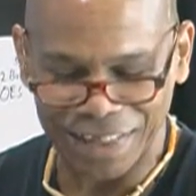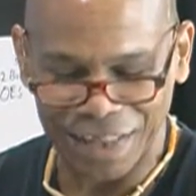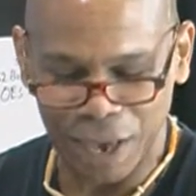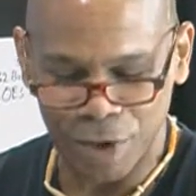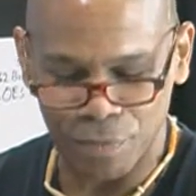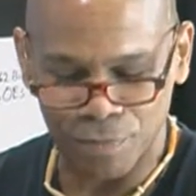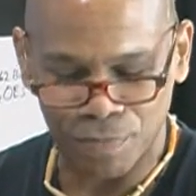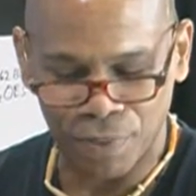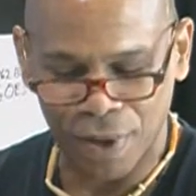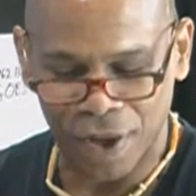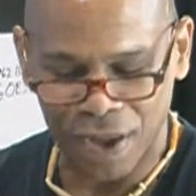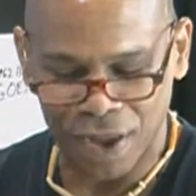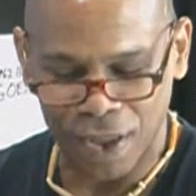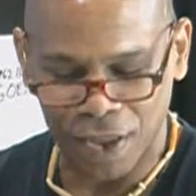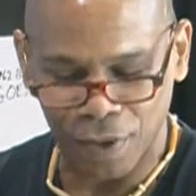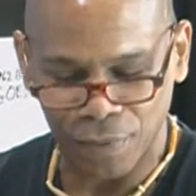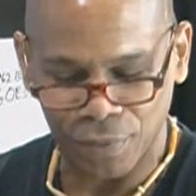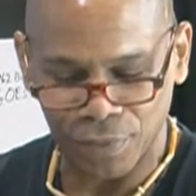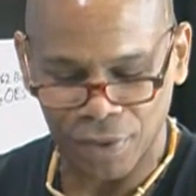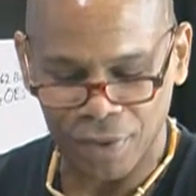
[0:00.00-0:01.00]
that
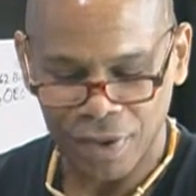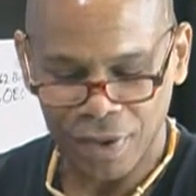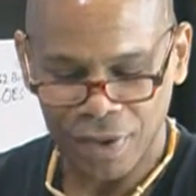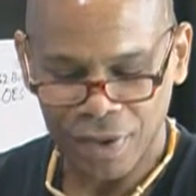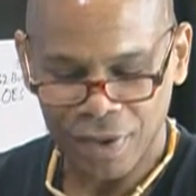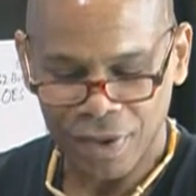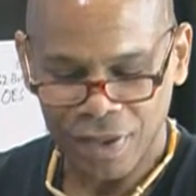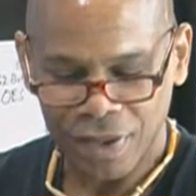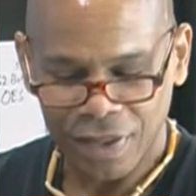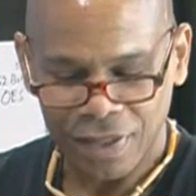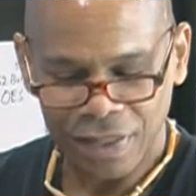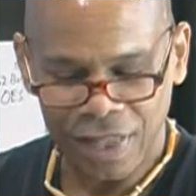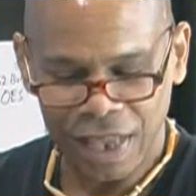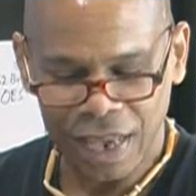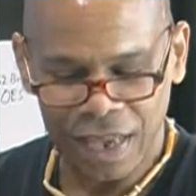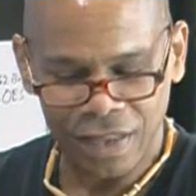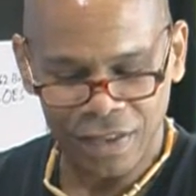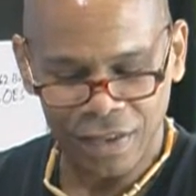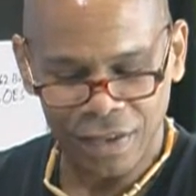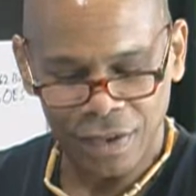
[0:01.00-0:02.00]
pipe,
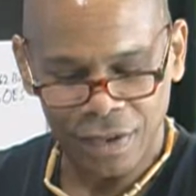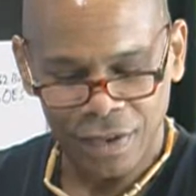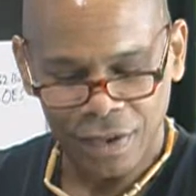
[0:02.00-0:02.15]
that